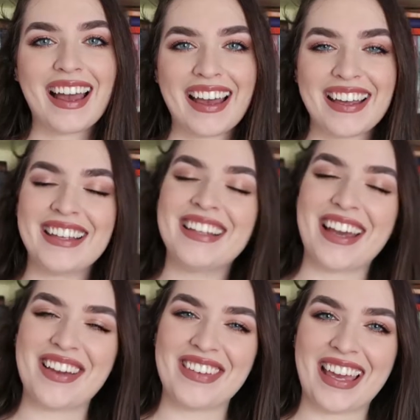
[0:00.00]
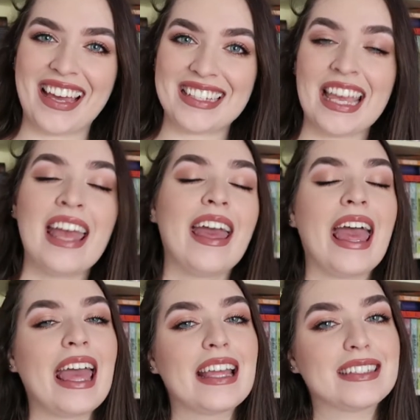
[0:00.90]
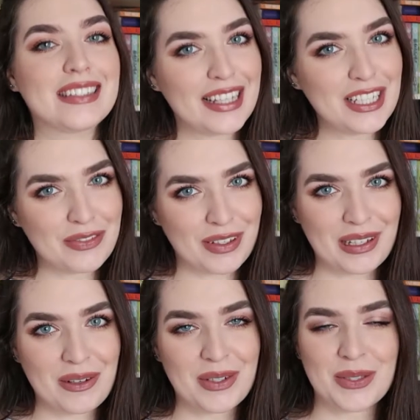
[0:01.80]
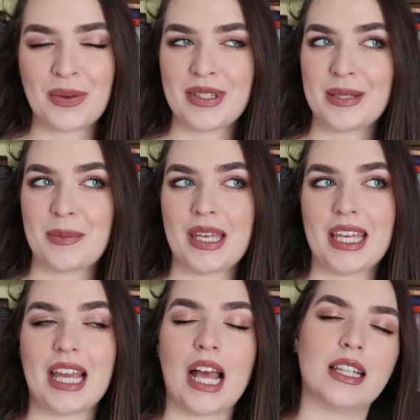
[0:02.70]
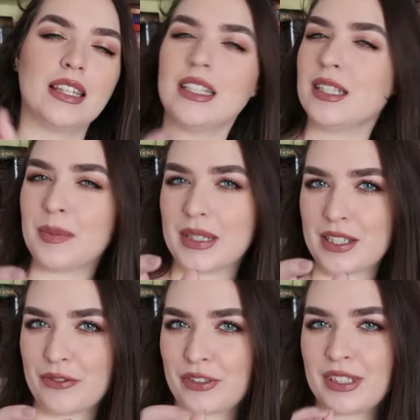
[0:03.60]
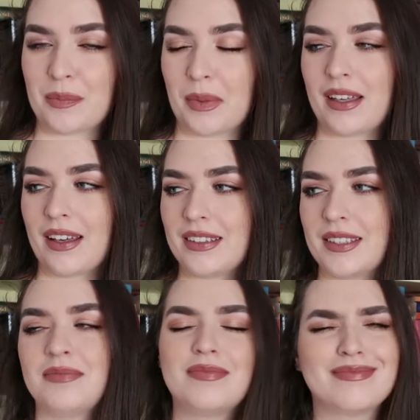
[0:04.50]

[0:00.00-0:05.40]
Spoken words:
Hi, I'm Kat, and today's video is going to be a little bit different because,